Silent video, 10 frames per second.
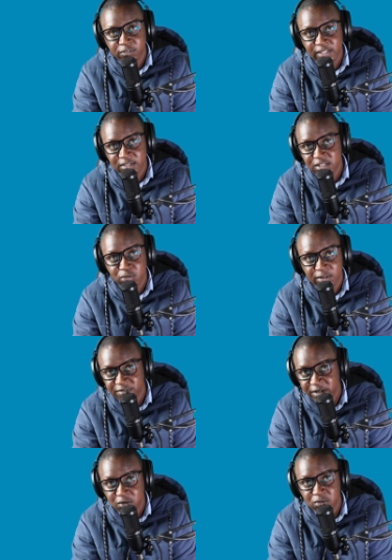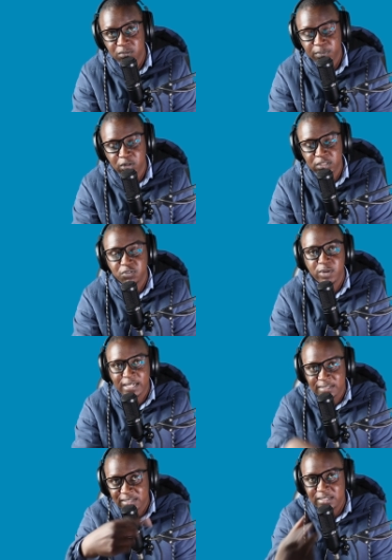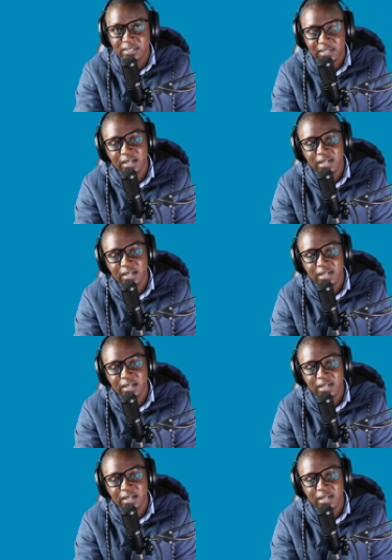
residual value, because if you exceed